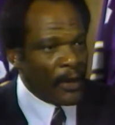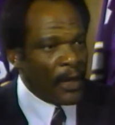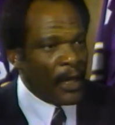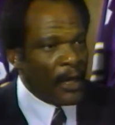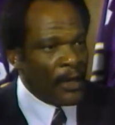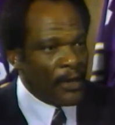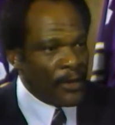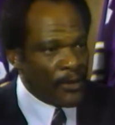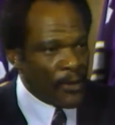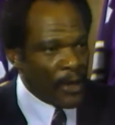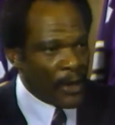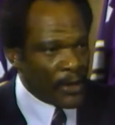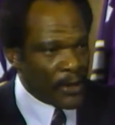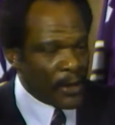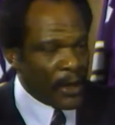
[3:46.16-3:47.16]
cocaine
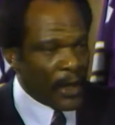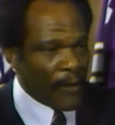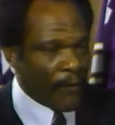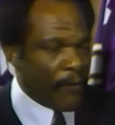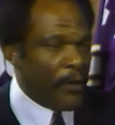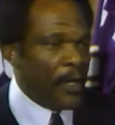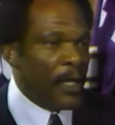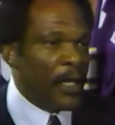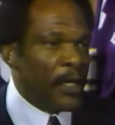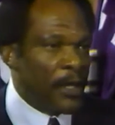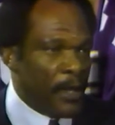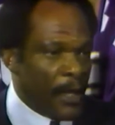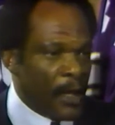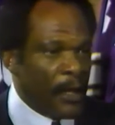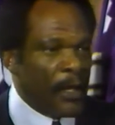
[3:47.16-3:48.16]
and drugs kind of
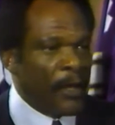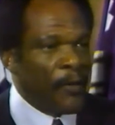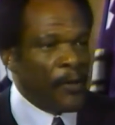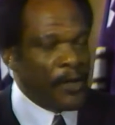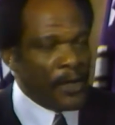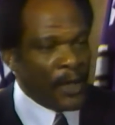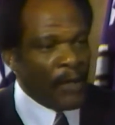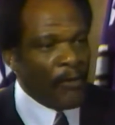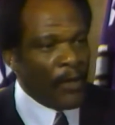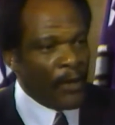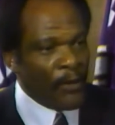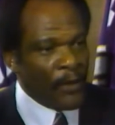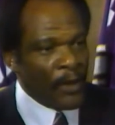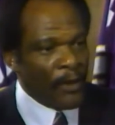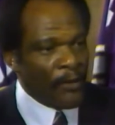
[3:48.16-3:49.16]
feed into that. In other words,
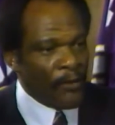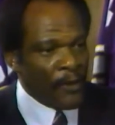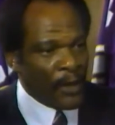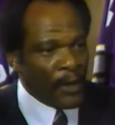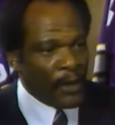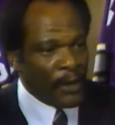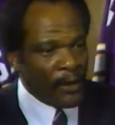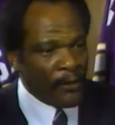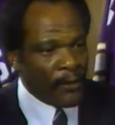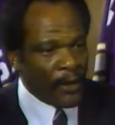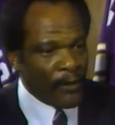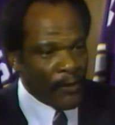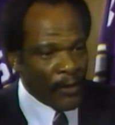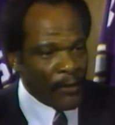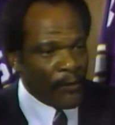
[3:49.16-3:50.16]
give you a real
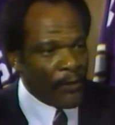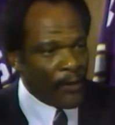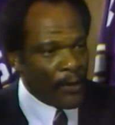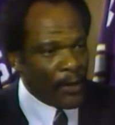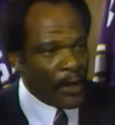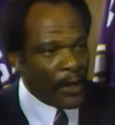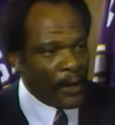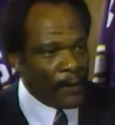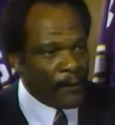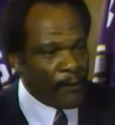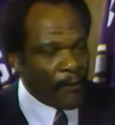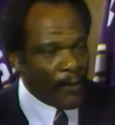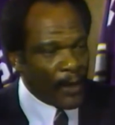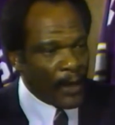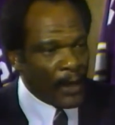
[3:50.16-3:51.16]
feeling of
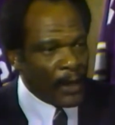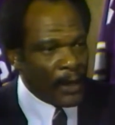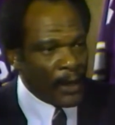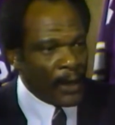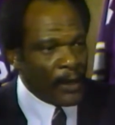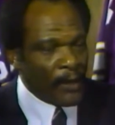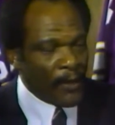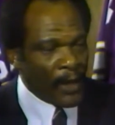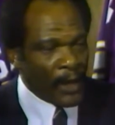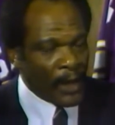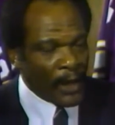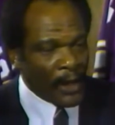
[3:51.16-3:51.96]
euphoria and